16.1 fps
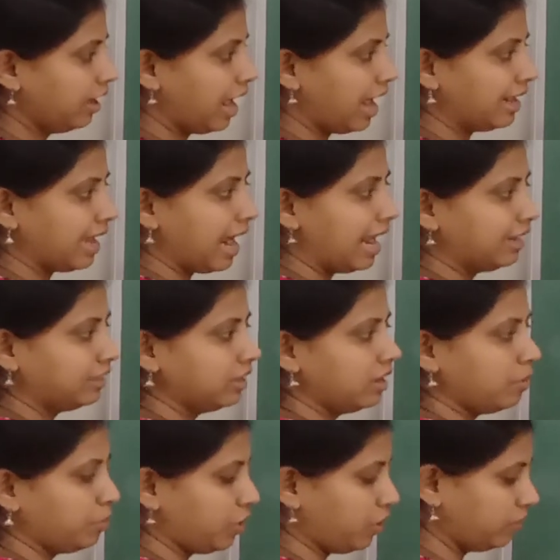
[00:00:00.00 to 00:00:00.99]
And add the
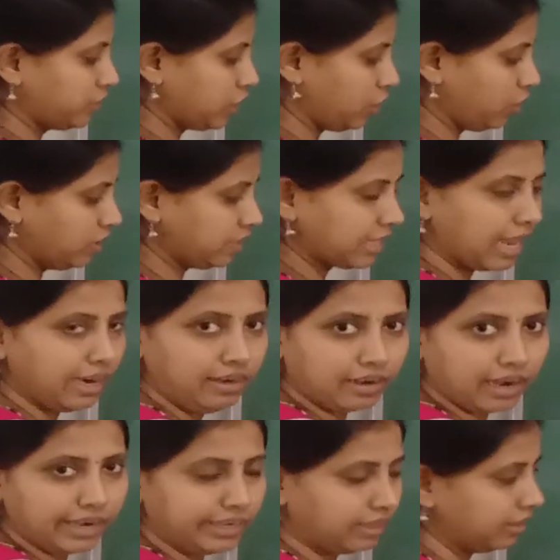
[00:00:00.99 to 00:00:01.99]
number of zeros and
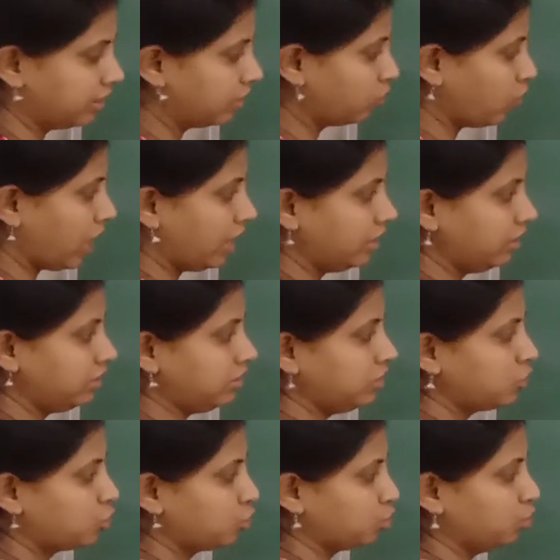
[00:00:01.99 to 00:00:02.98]
write it.
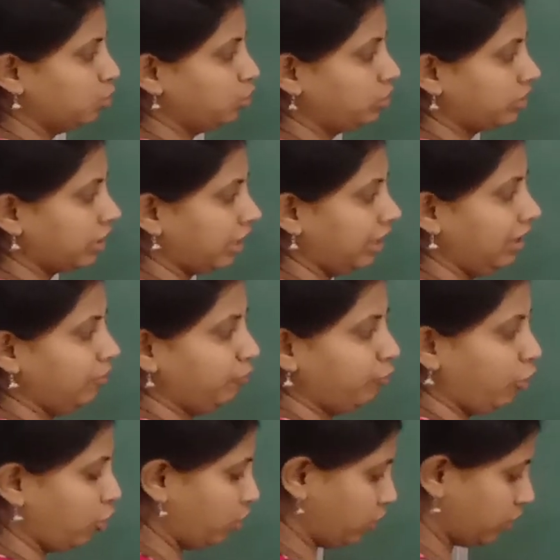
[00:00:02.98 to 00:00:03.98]
1, 2, 3,
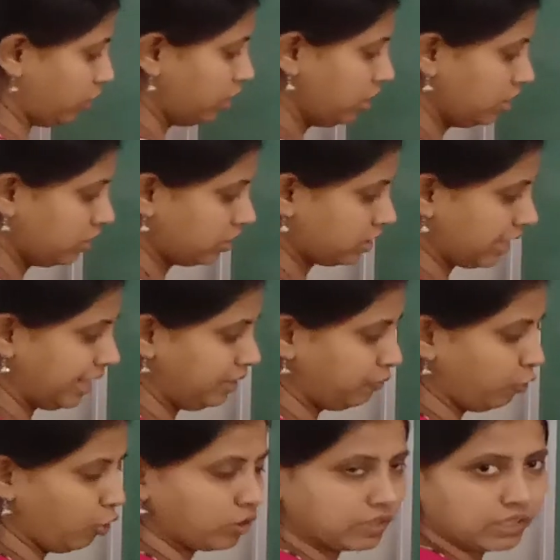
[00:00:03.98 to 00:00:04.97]
4. Write
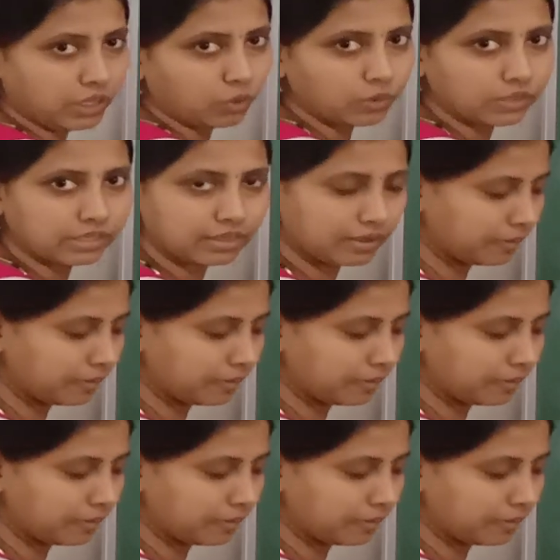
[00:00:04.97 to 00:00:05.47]
4 zeros.